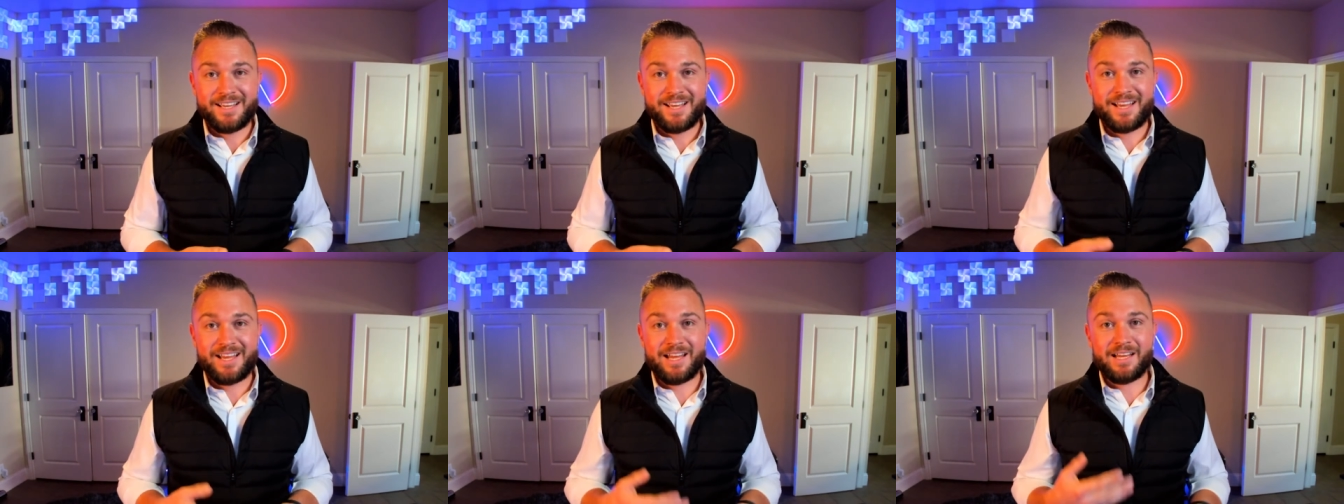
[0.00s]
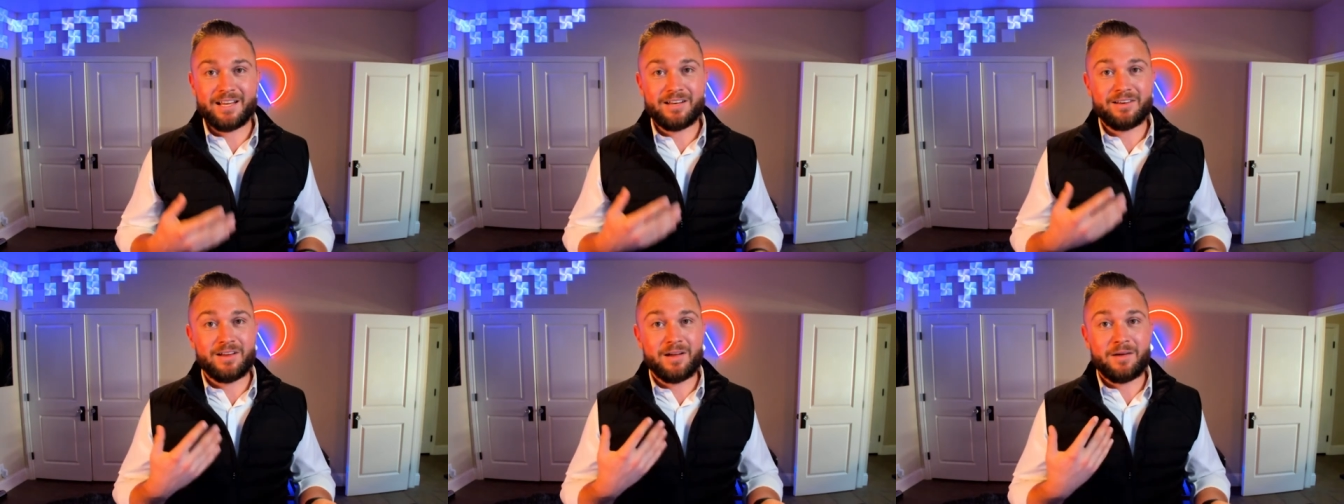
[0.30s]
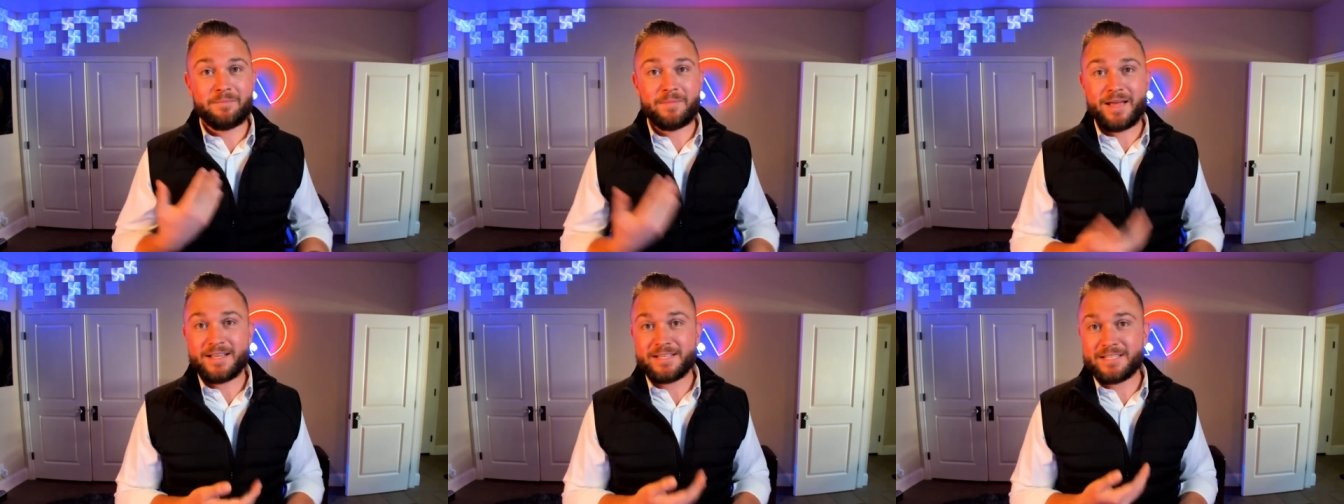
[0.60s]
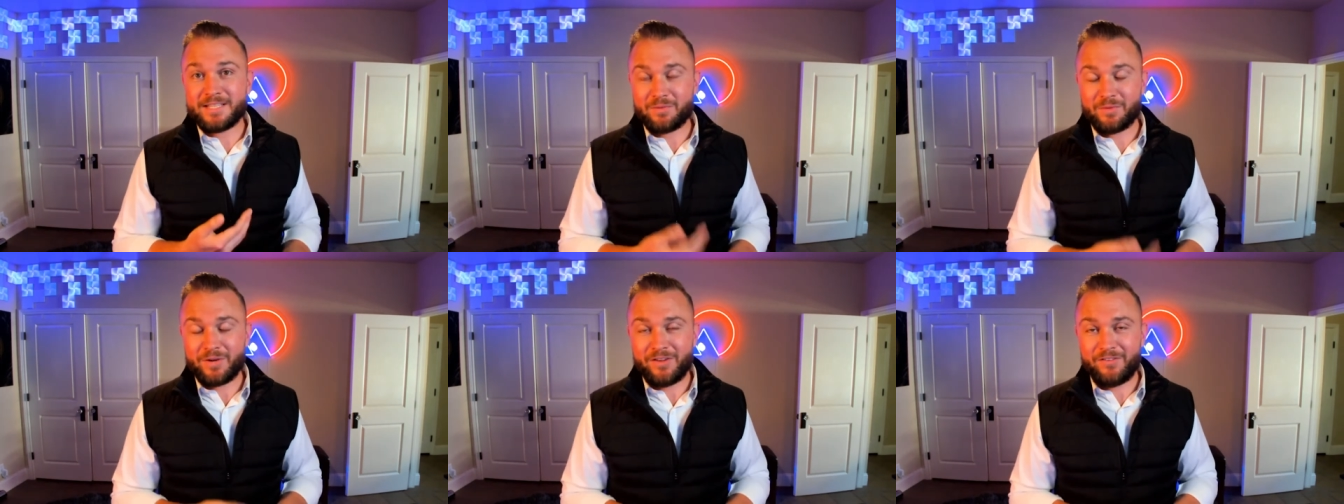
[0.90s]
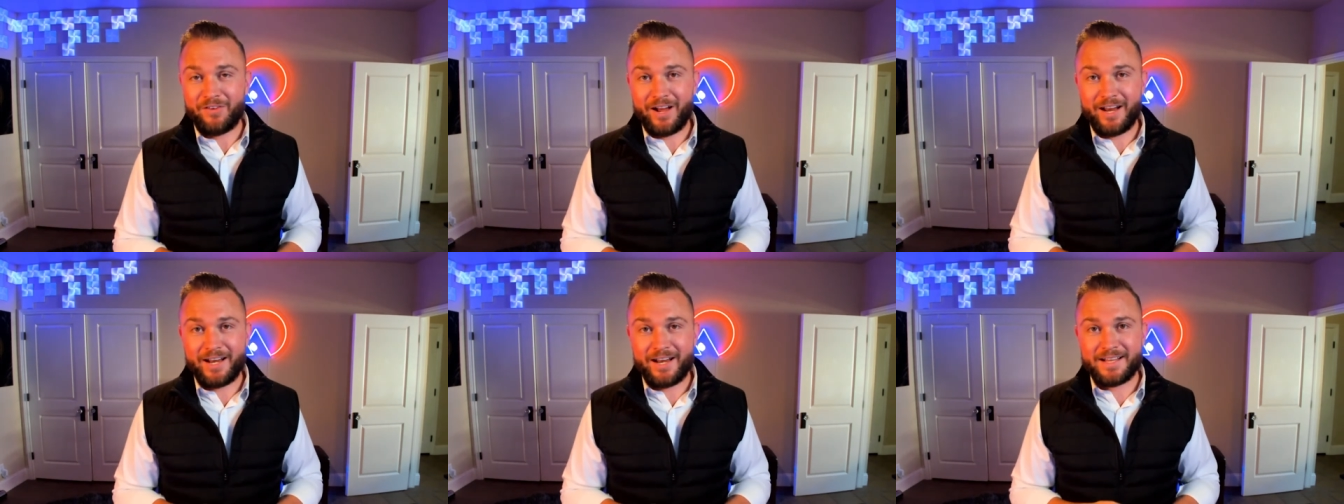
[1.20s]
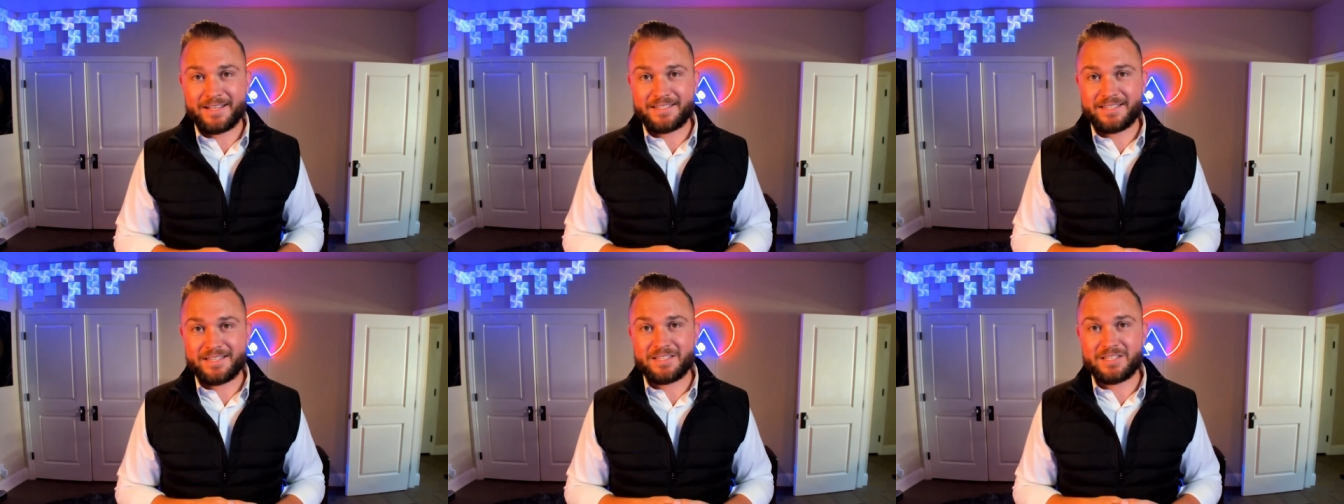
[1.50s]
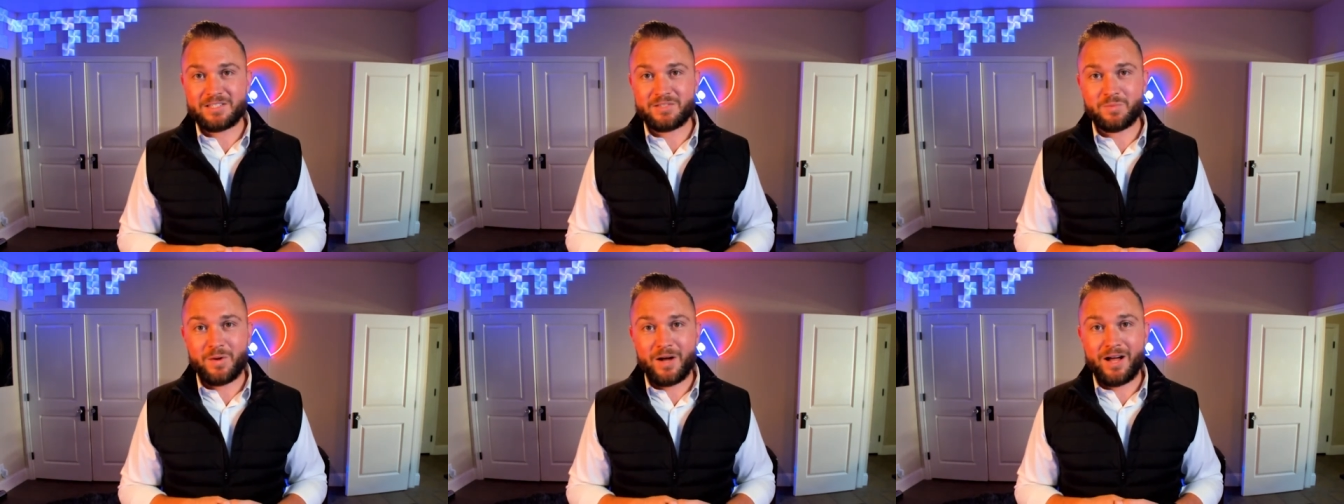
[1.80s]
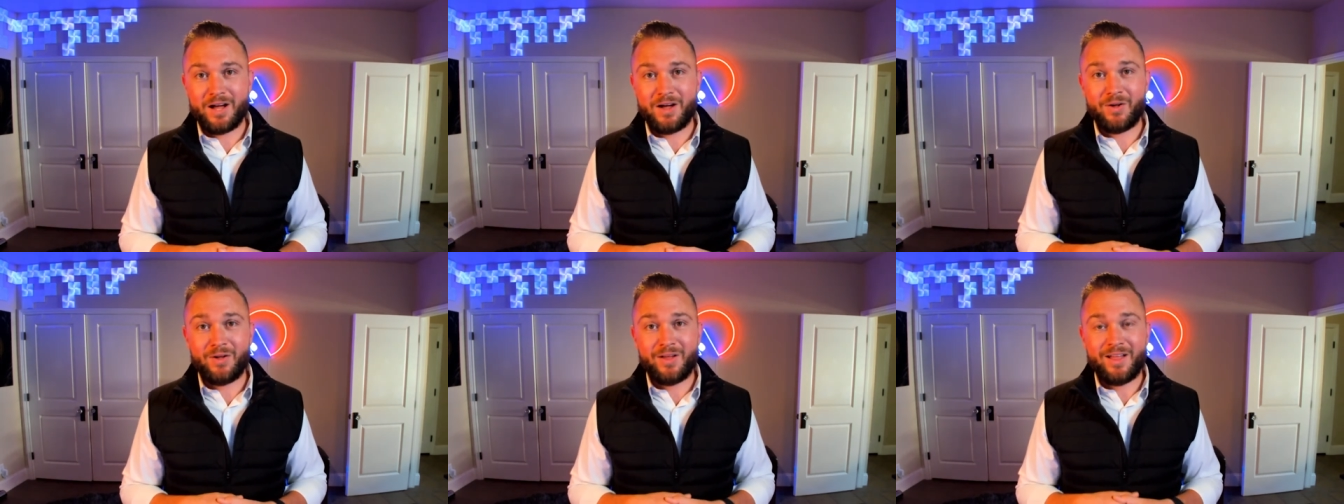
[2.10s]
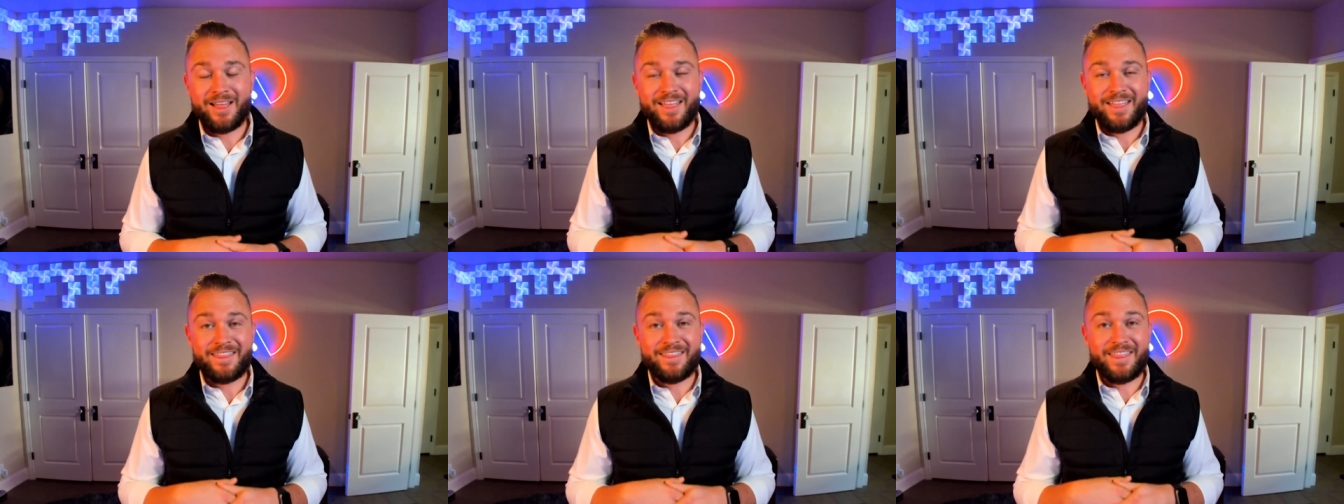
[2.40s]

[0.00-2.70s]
and amazing refinances as well.